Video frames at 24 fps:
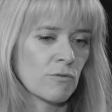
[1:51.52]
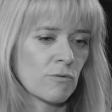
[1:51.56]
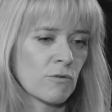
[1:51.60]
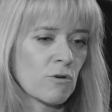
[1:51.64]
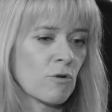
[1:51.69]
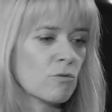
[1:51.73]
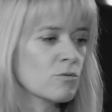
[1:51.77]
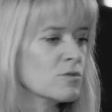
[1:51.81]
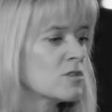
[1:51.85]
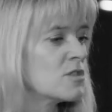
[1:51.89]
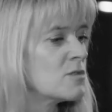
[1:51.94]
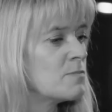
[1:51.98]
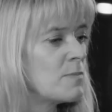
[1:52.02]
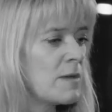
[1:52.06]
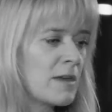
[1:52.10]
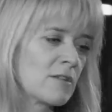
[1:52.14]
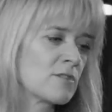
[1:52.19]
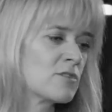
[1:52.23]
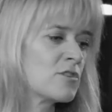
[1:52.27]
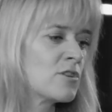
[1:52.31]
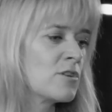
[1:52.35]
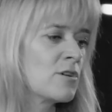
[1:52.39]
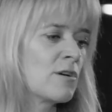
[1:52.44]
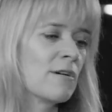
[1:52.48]
go and
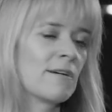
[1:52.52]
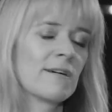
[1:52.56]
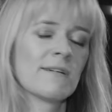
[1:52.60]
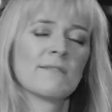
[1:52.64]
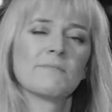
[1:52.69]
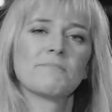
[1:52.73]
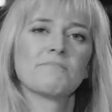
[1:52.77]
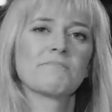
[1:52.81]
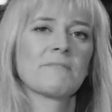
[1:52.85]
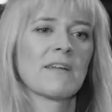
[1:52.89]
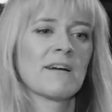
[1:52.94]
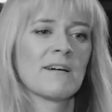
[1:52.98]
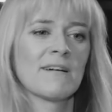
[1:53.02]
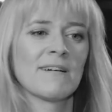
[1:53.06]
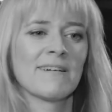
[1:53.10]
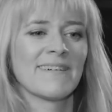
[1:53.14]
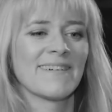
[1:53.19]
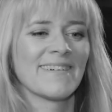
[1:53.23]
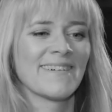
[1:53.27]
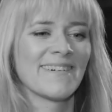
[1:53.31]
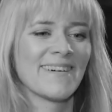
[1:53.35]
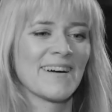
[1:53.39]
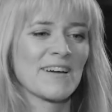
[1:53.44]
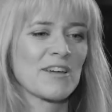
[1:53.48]
speak to
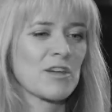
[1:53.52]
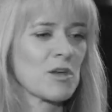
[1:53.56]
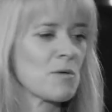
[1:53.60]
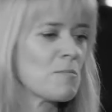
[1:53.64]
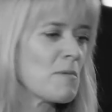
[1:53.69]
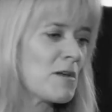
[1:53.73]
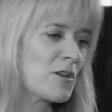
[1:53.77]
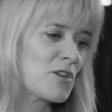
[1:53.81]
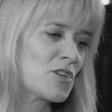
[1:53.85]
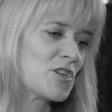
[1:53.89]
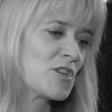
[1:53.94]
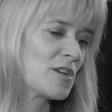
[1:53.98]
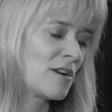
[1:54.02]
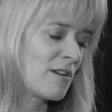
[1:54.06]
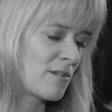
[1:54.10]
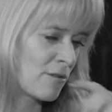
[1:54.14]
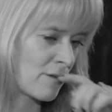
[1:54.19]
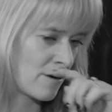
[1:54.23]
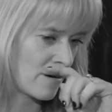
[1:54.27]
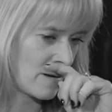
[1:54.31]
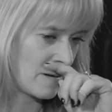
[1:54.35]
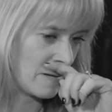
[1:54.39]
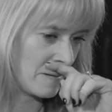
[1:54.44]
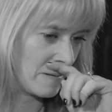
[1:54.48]
a commissioner
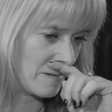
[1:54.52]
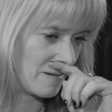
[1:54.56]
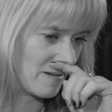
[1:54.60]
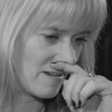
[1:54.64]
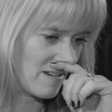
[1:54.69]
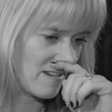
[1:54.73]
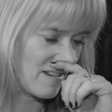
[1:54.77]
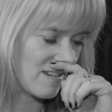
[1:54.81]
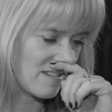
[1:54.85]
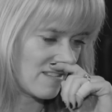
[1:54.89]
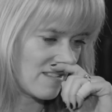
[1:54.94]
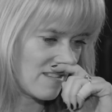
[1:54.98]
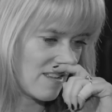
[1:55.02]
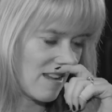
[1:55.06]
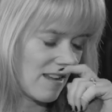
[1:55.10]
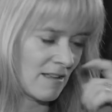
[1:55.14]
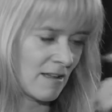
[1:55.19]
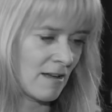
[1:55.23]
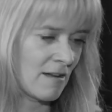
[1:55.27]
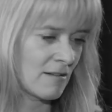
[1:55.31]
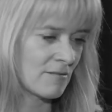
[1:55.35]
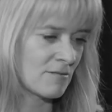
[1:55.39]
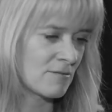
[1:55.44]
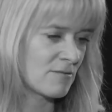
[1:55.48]
or
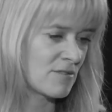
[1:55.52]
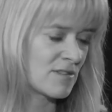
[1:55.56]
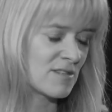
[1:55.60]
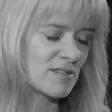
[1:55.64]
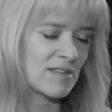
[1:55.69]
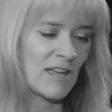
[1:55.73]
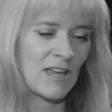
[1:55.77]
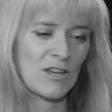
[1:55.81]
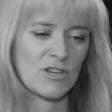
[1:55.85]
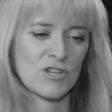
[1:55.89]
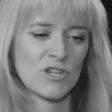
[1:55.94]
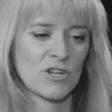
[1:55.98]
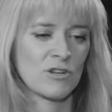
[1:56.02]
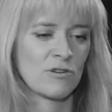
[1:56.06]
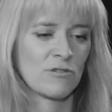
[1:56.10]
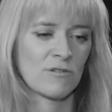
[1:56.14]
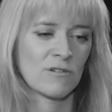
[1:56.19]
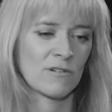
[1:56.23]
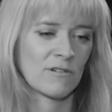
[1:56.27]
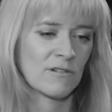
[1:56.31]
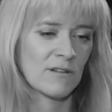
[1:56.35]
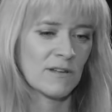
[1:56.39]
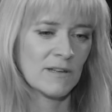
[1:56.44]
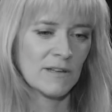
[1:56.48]
a station
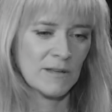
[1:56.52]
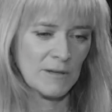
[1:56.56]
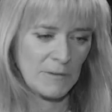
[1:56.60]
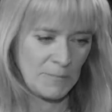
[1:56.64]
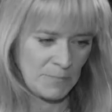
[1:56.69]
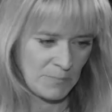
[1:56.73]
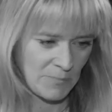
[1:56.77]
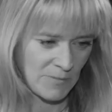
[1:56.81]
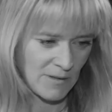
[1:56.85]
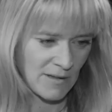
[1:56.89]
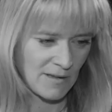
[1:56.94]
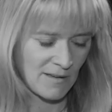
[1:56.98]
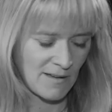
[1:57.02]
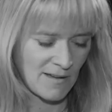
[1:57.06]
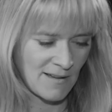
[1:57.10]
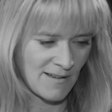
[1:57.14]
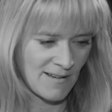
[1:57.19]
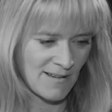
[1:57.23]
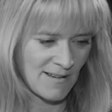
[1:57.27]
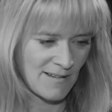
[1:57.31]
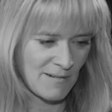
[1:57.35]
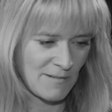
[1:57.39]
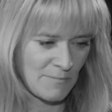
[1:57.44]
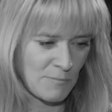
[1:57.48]
or
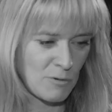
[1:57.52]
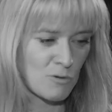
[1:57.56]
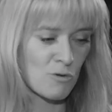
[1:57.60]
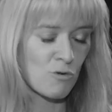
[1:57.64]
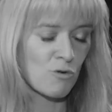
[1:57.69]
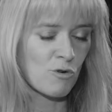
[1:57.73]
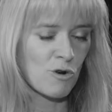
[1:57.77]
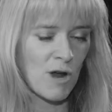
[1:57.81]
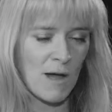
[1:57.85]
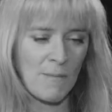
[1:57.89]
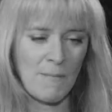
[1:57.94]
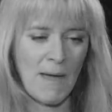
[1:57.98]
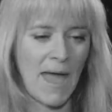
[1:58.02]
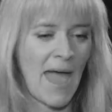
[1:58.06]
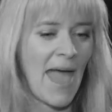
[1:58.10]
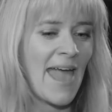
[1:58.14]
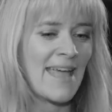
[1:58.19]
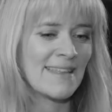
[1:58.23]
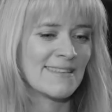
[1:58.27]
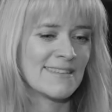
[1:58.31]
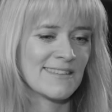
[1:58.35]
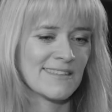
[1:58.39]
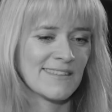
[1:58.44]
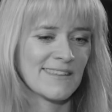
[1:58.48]
a programme
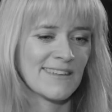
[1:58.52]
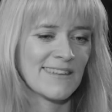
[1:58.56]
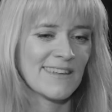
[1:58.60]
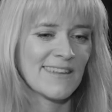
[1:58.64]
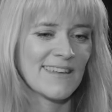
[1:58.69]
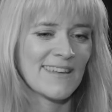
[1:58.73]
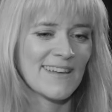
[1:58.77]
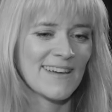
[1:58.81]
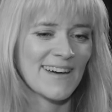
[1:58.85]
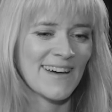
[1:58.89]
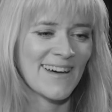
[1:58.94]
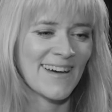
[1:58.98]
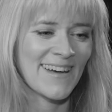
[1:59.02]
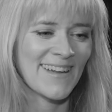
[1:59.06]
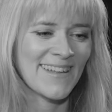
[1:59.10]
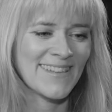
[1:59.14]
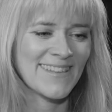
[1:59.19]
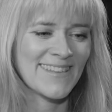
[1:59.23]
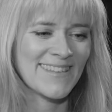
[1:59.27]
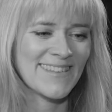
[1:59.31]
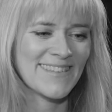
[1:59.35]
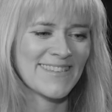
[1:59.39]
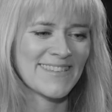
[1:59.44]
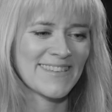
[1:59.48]
head
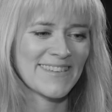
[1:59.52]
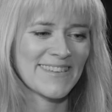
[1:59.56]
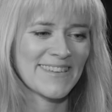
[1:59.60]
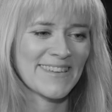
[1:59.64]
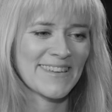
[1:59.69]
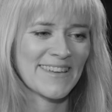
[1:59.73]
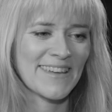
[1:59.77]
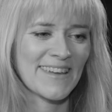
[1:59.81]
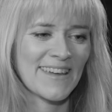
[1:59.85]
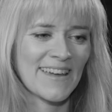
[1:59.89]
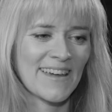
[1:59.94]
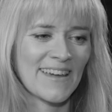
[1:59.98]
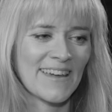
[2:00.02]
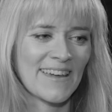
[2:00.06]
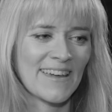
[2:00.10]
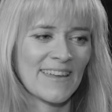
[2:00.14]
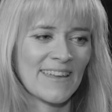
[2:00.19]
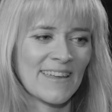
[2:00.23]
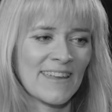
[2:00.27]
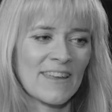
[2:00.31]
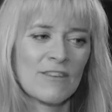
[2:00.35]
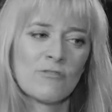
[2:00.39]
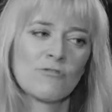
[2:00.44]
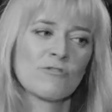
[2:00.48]
and
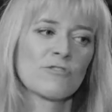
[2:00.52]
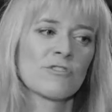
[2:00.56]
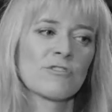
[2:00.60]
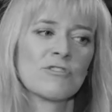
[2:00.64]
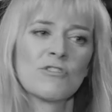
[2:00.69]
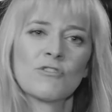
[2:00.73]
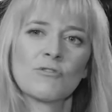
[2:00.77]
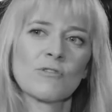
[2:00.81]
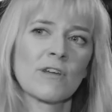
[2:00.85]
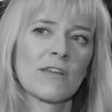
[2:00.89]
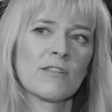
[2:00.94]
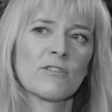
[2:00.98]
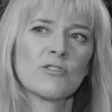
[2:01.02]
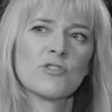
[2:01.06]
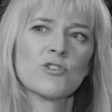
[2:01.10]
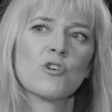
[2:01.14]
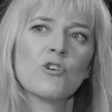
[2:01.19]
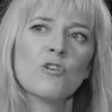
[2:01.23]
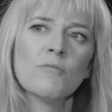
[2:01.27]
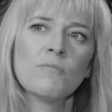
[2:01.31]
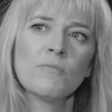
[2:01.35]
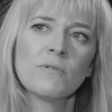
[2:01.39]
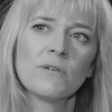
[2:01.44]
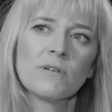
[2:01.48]
you don't get the
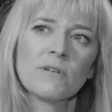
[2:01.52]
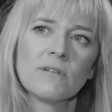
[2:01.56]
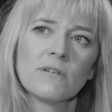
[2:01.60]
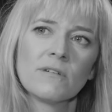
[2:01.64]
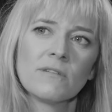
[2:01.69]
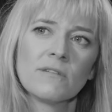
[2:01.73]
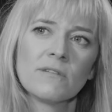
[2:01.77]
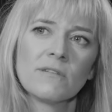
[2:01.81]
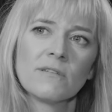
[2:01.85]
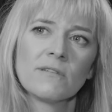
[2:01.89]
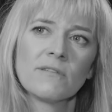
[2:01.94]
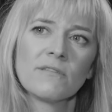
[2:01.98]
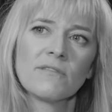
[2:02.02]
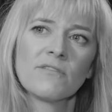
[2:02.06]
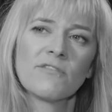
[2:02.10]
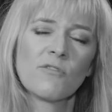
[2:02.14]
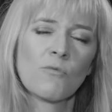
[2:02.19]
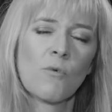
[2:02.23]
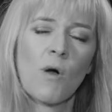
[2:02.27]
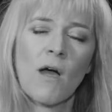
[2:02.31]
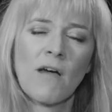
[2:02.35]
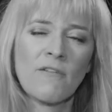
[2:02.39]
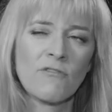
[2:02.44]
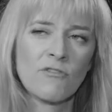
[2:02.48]
job for
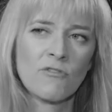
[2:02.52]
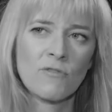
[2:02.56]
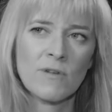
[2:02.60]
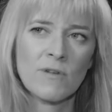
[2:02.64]
whatever